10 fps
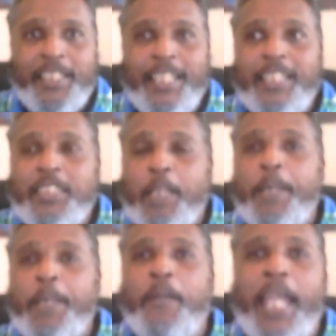So
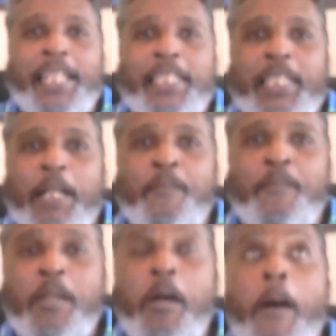people hated them
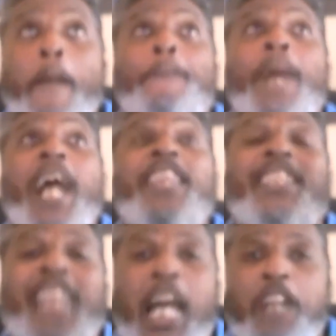by the
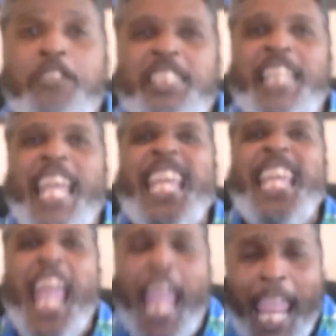thousands. They
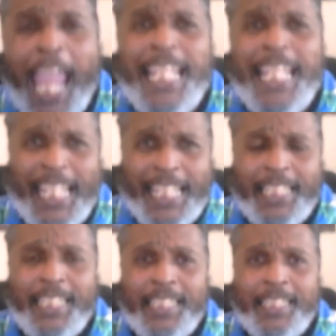hated,
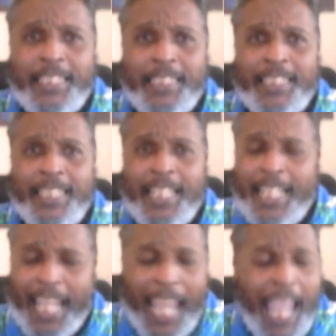
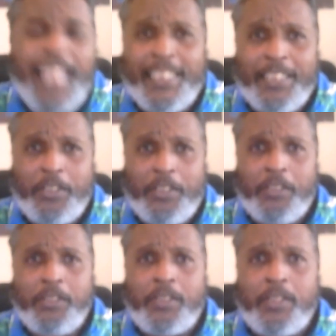hated these
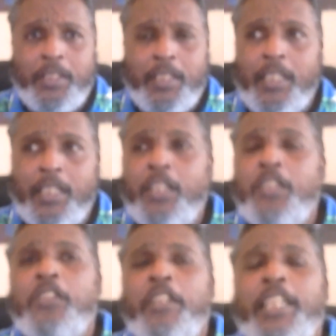dudes.
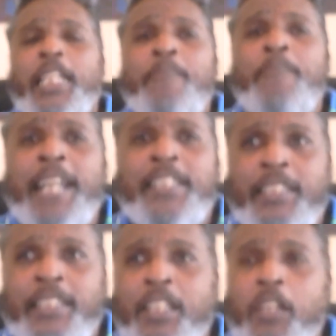So you can imagine
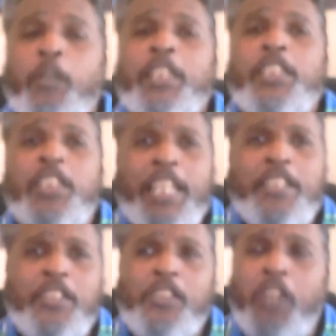when
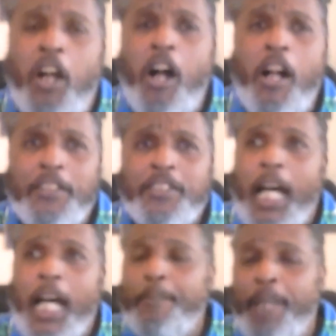Jesus calls
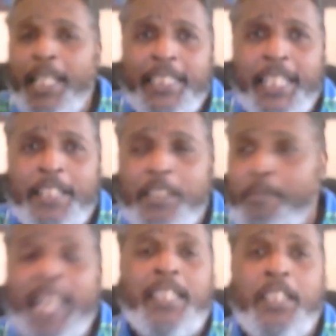a money changer,
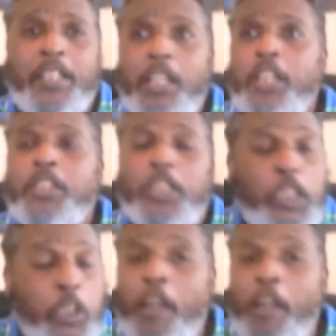Matthew, to
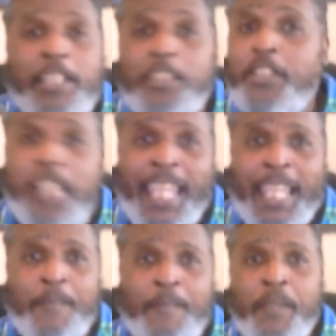join his team,